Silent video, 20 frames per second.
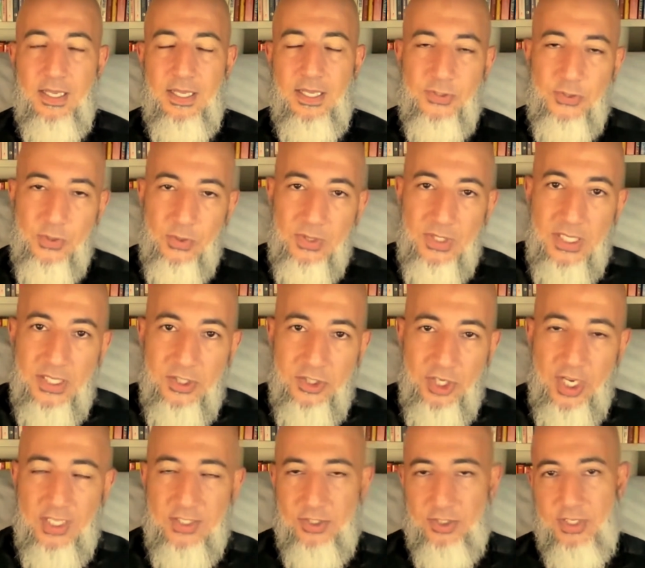And so they
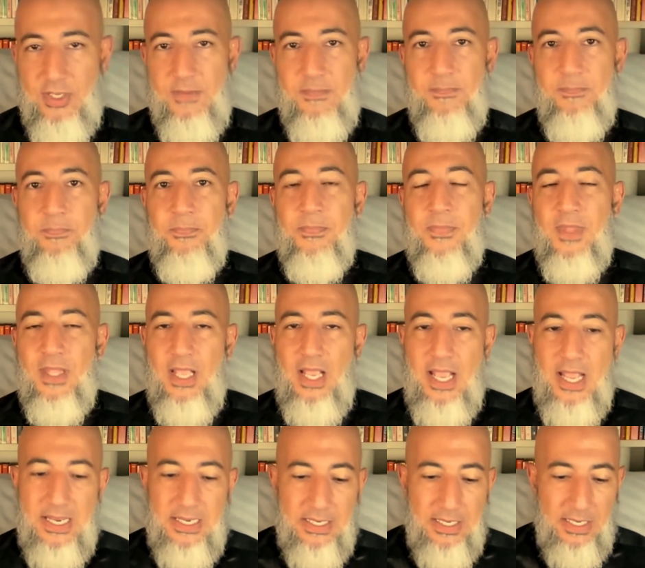judged him,
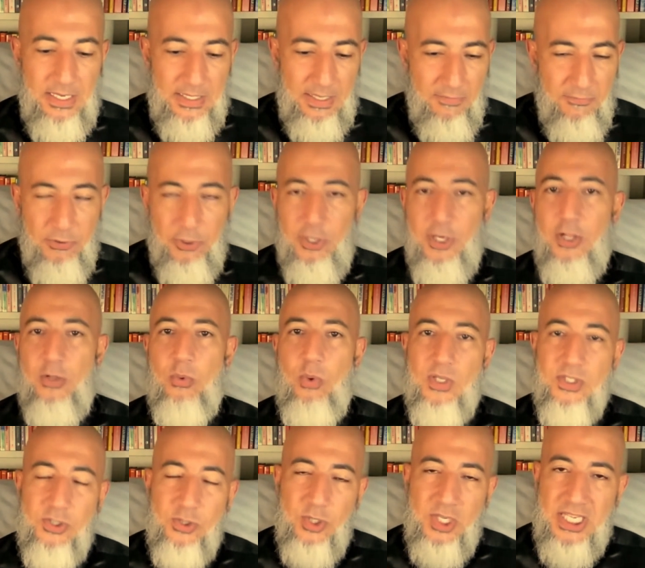and the verdict
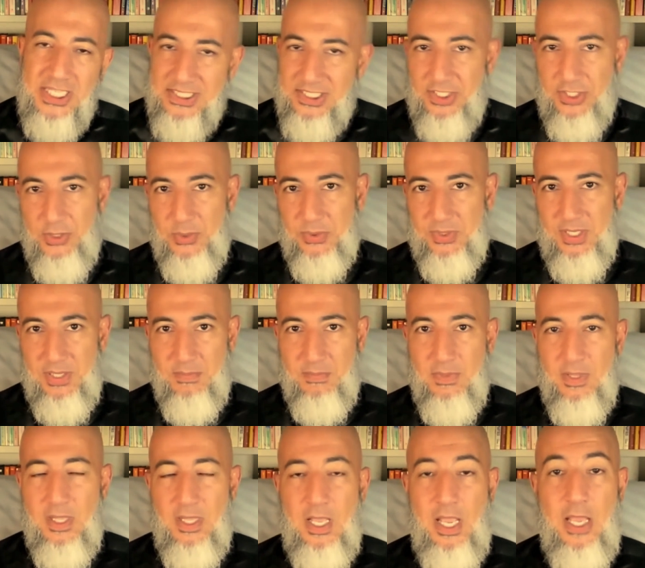was to execute
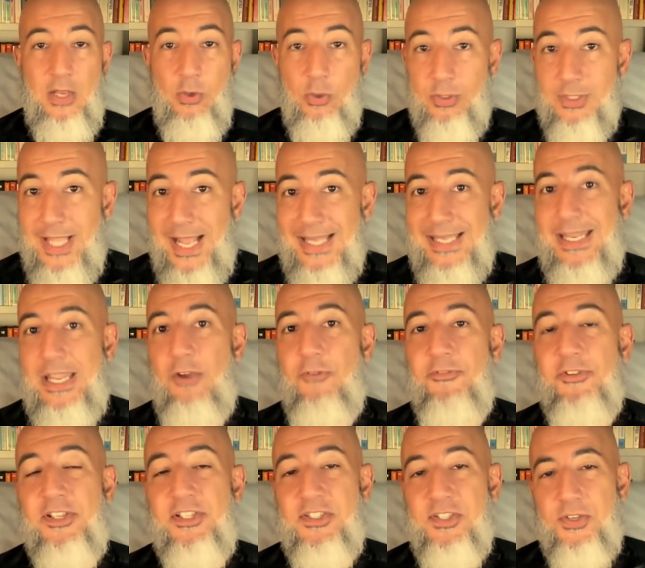him. And on that day
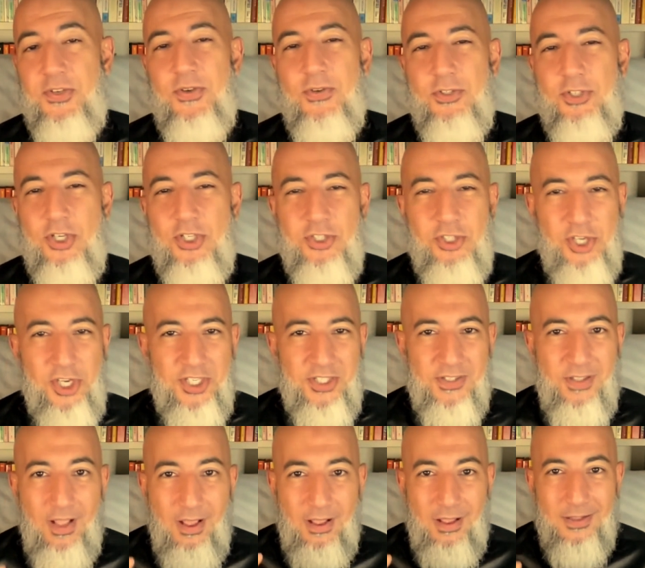of execution,
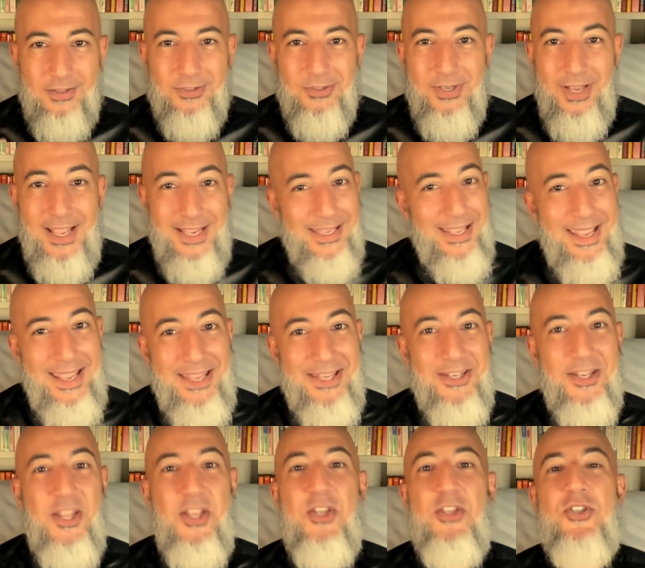Shaitan
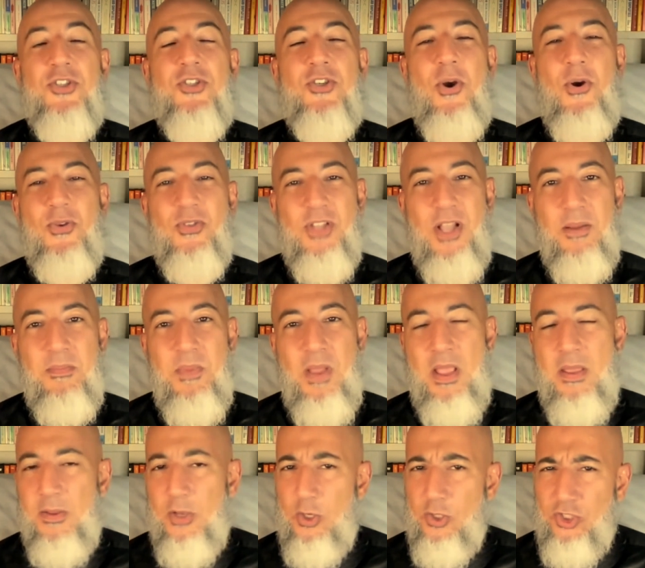again shows
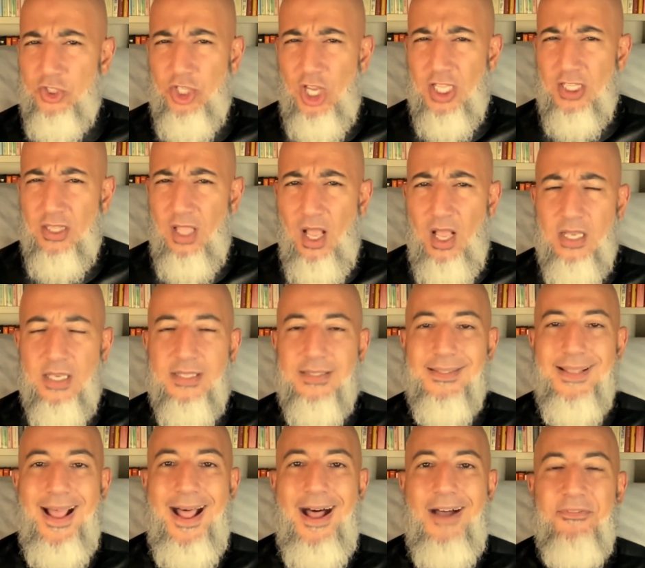up, because Shaitan
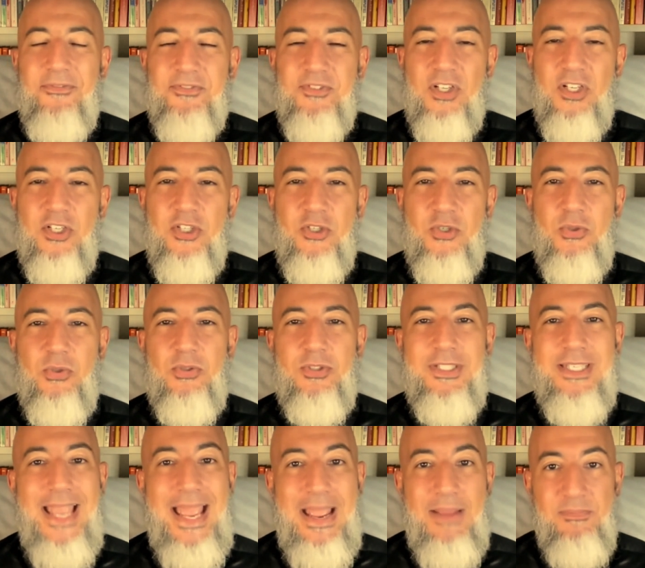is after
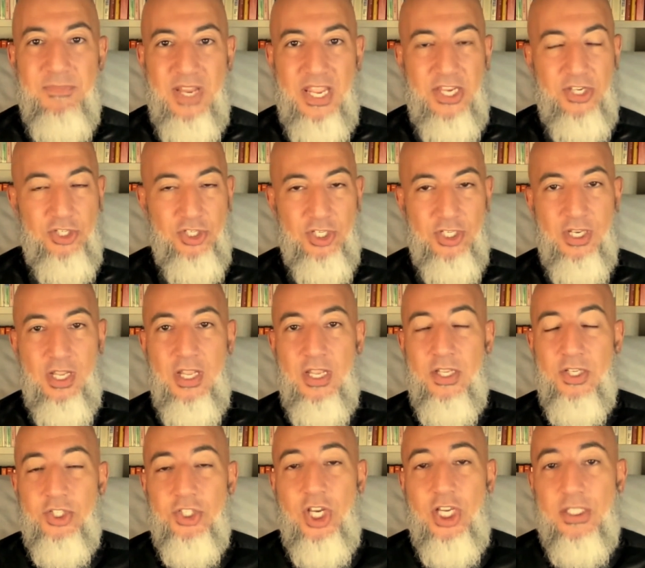your damnation.
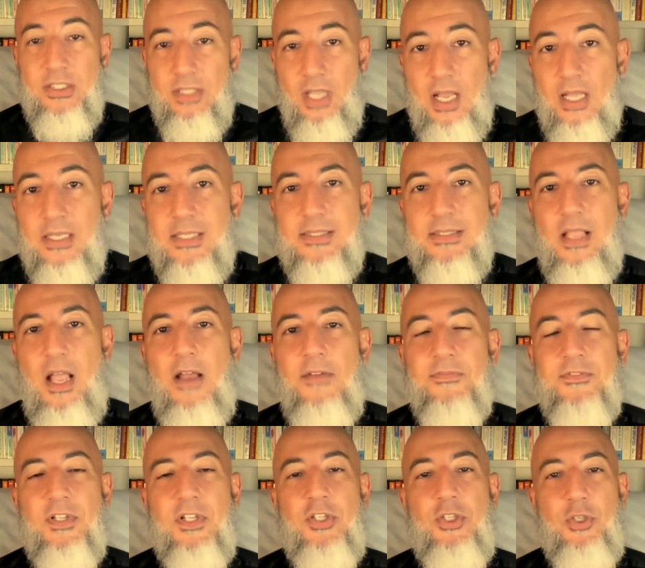Shaitan is
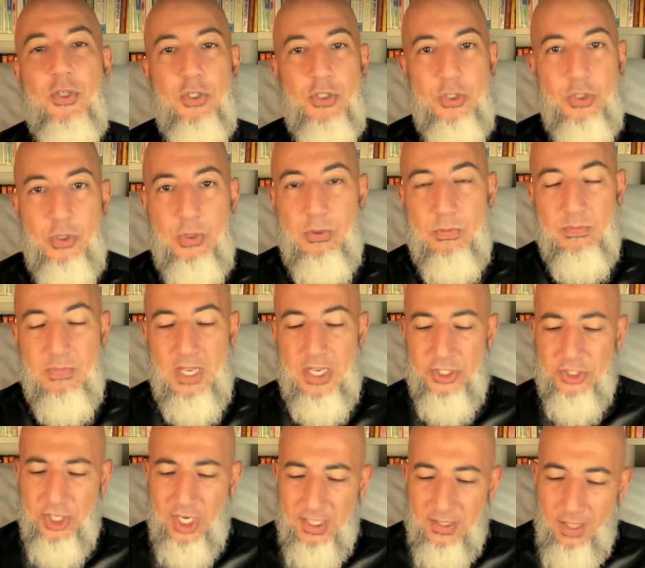after your
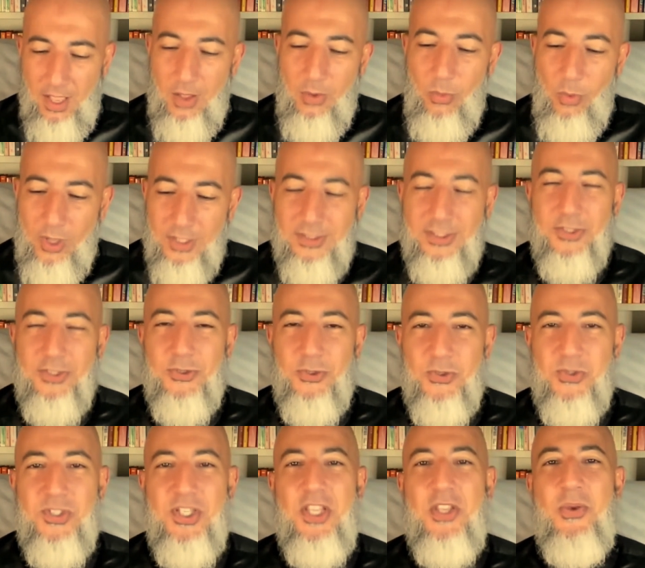doom. Shaitan wanted
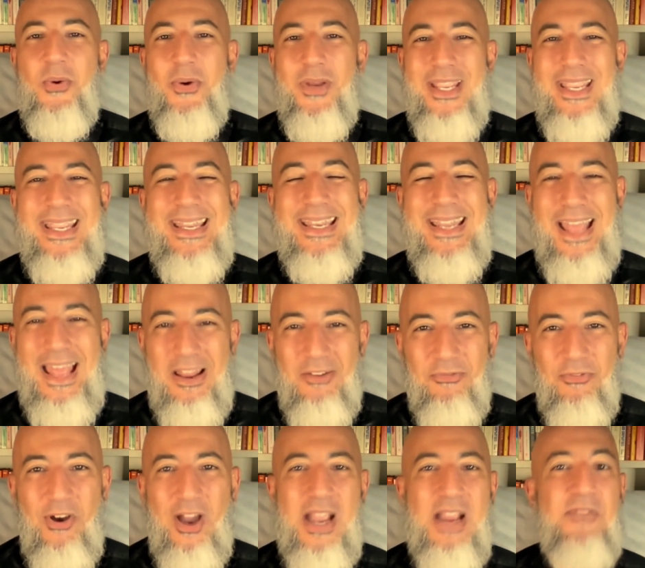to see you in
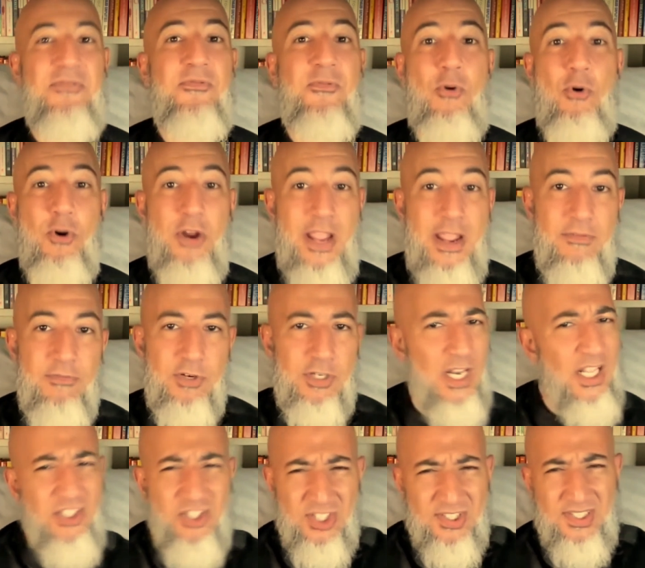hellfire forever,
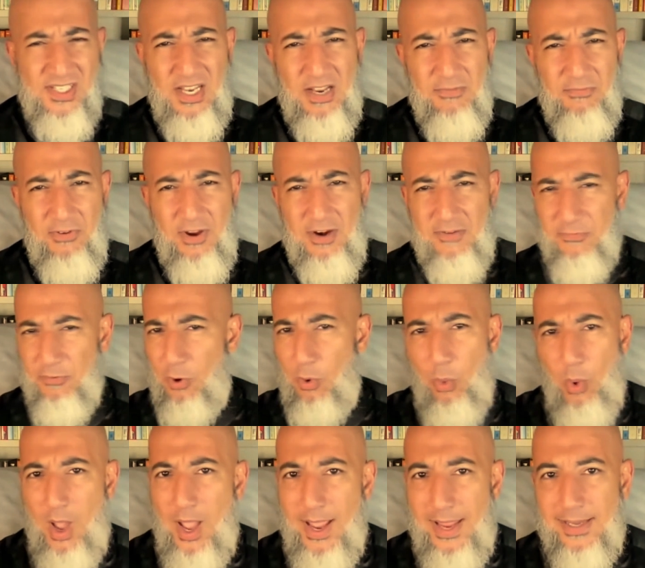not just in hellfire for
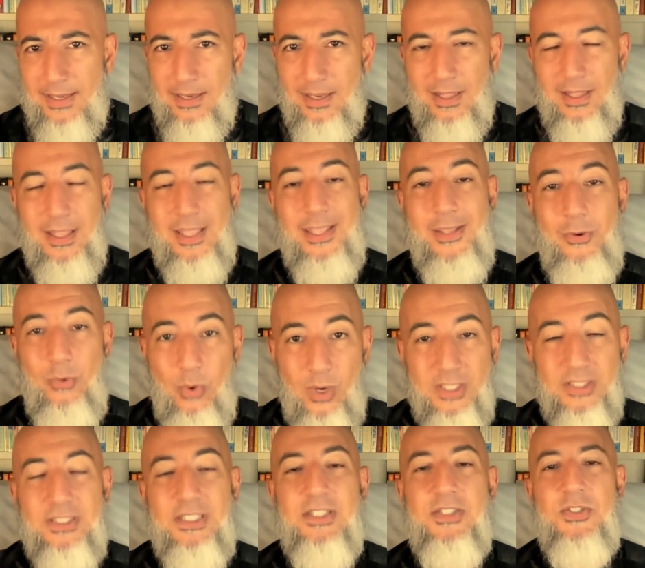a while. He
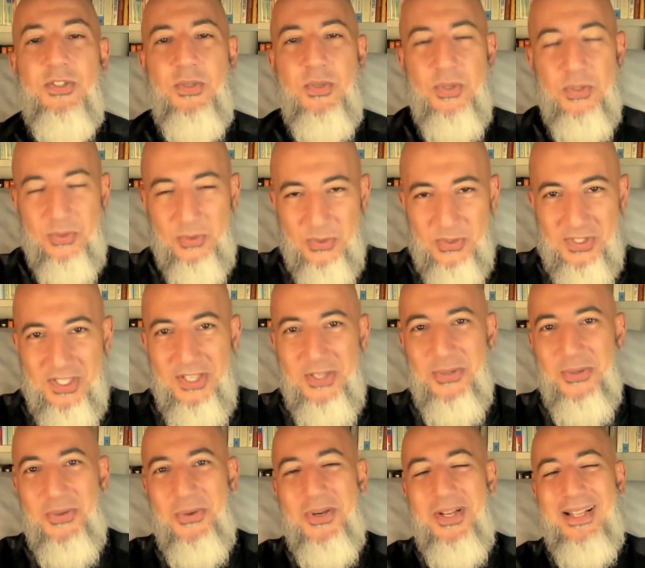wanted you to see
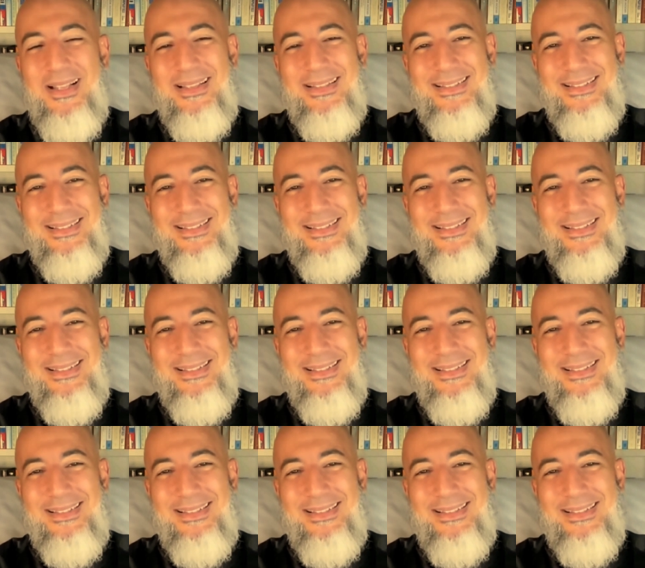you